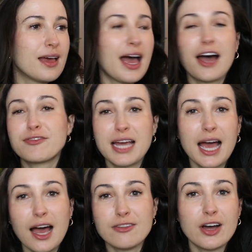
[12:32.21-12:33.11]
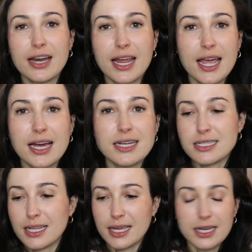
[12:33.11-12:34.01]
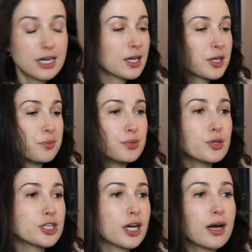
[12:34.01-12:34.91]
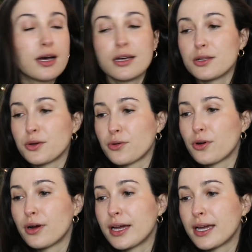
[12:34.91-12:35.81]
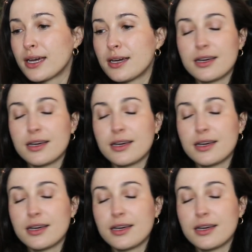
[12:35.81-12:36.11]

have to have on hand like kombucha, LaCroix,